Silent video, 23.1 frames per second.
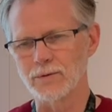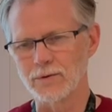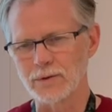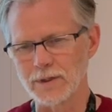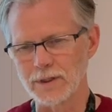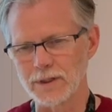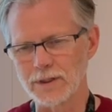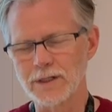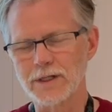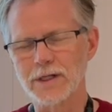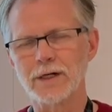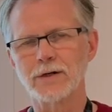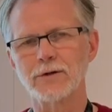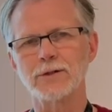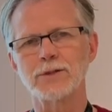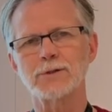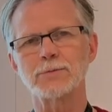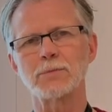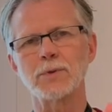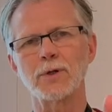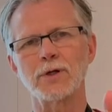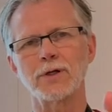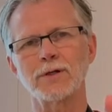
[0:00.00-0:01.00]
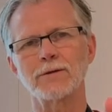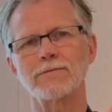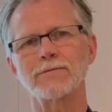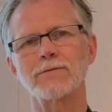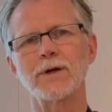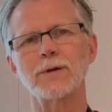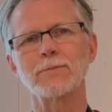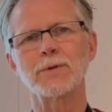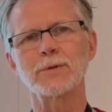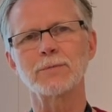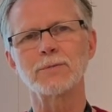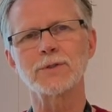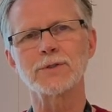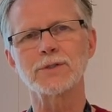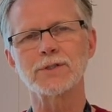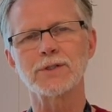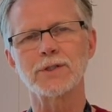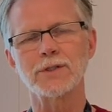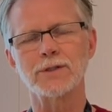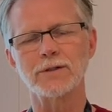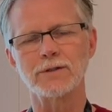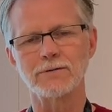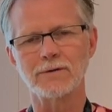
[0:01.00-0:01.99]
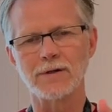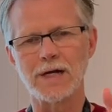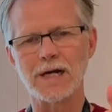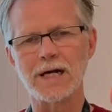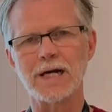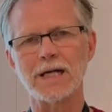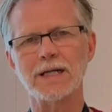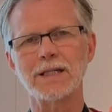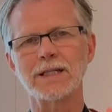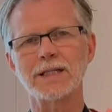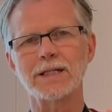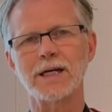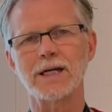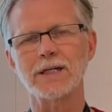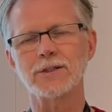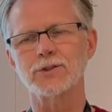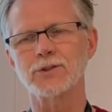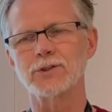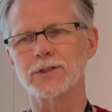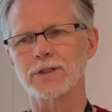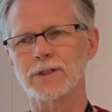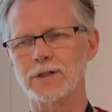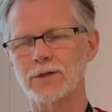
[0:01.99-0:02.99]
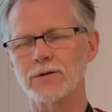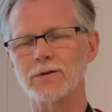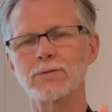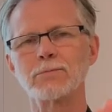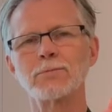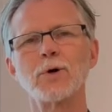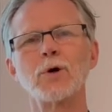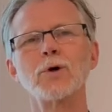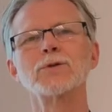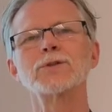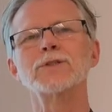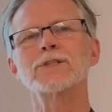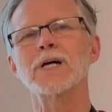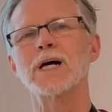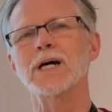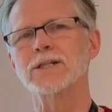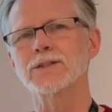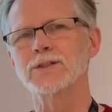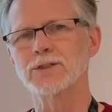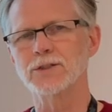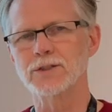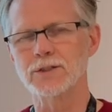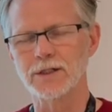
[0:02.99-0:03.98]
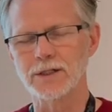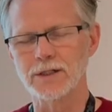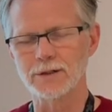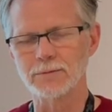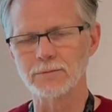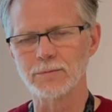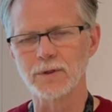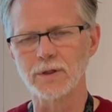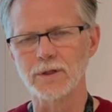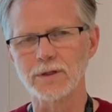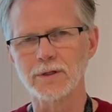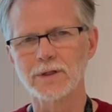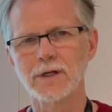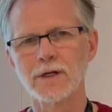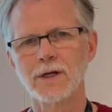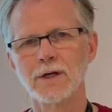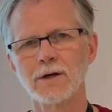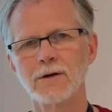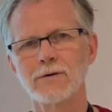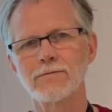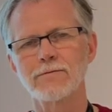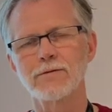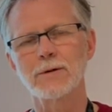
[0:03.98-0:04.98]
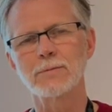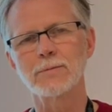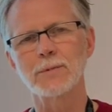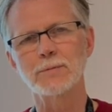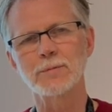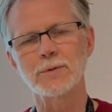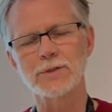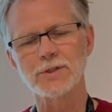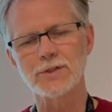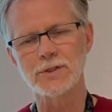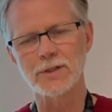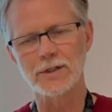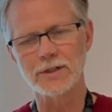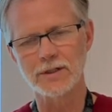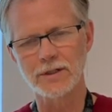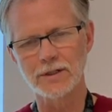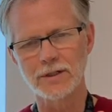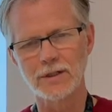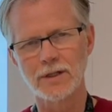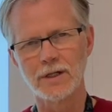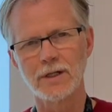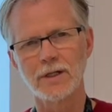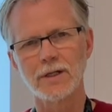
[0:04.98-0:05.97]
it carries blood from the placenta, highly oxygenated, the most oxygenated blood from the placenta